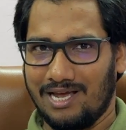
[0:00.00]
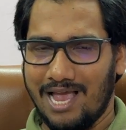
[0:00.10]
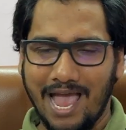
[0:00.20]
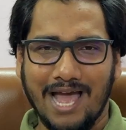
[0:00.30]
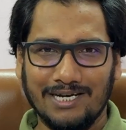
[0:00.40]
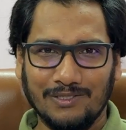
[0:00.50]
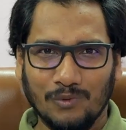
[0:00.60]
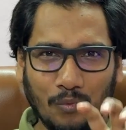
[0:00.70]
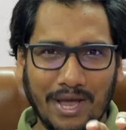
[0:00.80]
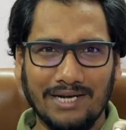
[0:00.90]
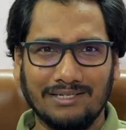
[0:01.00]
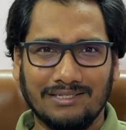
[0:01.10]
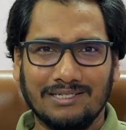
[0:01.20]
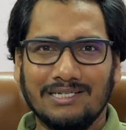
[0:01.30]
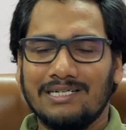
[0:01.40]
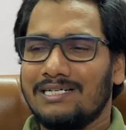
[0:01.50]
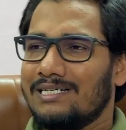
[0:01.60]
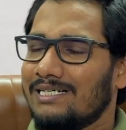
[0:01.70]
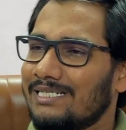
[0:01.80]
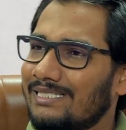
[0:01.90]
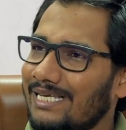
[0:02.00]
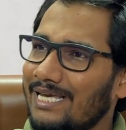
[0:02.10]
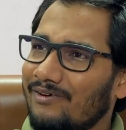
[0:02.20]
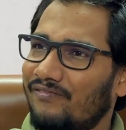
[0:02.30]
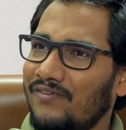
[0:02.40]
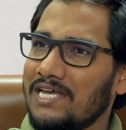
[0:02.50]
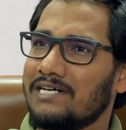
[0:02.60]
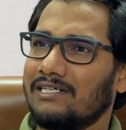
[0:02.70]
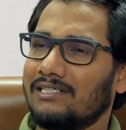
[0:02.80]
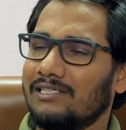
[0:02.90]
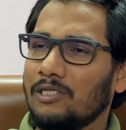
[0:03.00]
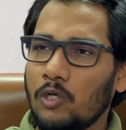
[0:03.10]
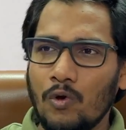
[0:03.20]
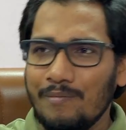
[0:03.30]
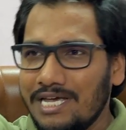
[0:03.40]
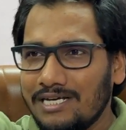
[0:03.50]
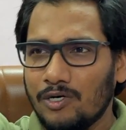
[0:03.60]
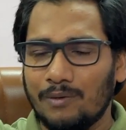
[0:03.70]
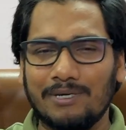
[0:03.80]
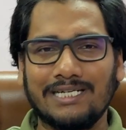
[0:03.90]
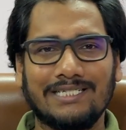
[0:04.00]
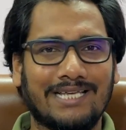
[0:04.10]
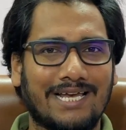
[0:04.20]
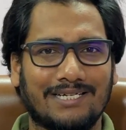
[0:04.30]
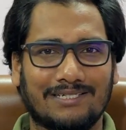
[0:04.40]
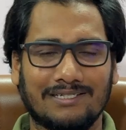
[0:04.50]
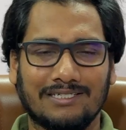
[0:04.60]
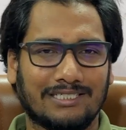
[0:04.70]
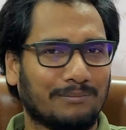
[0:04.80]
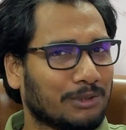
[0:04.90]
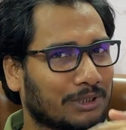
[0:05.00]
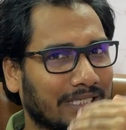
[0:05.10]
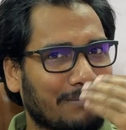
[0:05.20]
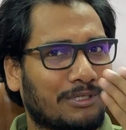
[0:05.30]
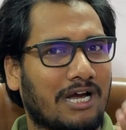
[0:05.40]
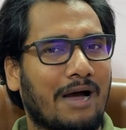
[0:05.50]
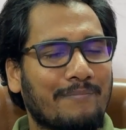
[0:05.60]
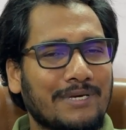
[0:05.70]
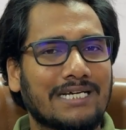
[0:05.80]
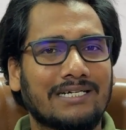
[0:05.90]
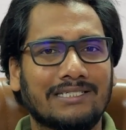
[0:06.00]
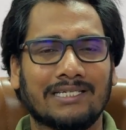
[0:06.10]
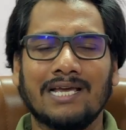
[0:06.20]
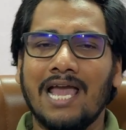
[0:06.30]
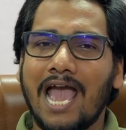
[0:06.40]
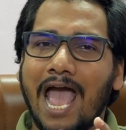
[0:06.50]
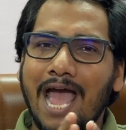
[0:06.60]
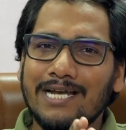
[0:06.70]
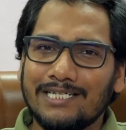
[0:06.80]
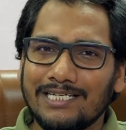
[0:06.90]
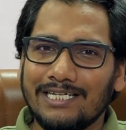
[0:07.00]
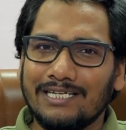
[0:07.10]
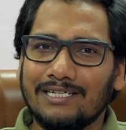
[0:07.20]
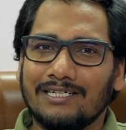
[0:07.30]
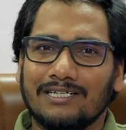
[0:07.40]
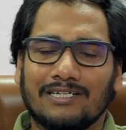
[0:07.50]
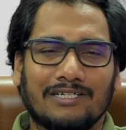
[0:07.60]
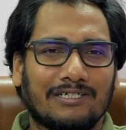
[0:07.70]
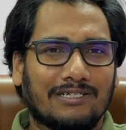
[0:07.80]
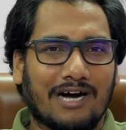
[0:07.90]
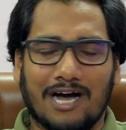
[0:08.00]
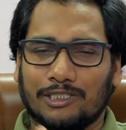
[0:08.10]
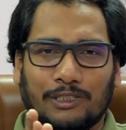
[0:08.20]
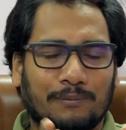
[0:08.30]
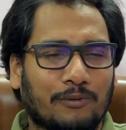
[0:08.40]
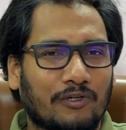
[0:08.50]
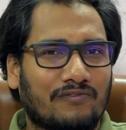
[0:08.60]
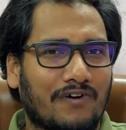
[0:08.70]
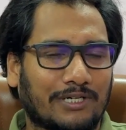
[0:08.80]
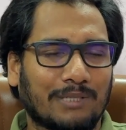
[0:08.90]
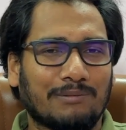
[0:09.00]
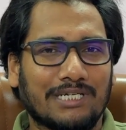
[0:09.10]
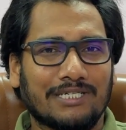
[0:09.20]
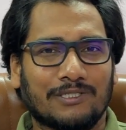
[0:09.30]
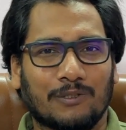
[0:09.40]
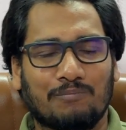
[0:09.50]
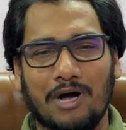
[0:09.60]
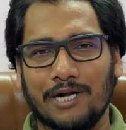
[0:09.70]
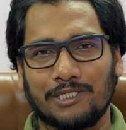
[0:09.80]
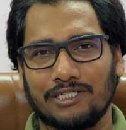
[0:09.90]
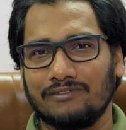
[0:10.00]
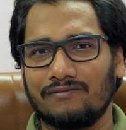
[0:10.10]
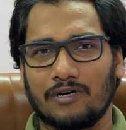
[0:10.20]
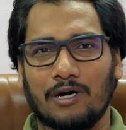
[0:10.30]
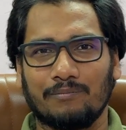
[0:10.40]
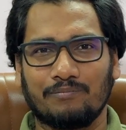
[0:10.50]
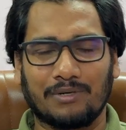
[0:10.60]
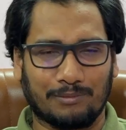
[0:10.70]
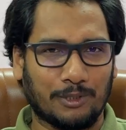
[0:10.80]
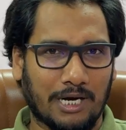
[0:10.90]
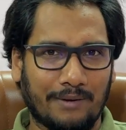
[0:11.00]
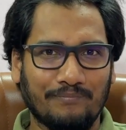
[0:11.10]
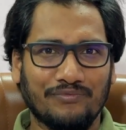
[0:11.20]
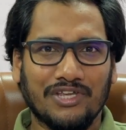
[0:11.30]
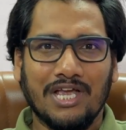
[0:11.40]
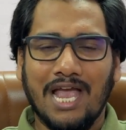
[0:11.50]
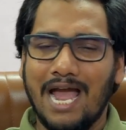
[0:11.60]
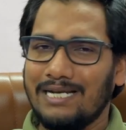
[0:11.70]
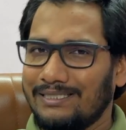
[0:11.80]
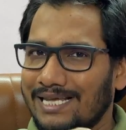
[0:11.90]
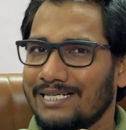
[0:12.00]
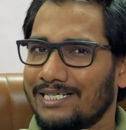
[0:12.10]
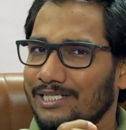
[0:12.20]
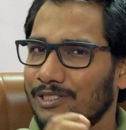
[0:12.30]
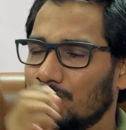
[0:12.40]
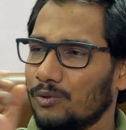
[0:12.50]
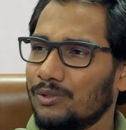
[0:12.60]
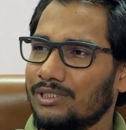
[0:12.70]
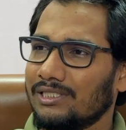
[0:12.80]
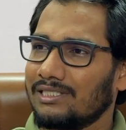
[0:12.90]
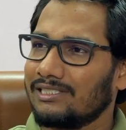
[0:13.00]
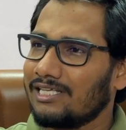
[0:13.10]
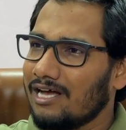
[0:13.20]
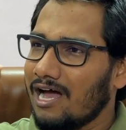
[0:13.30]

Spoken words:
And when seeing fear looming over his head, Samudra Devata appears and he asks for forgiveness or pardon from Prabhu Ram, and then he shows the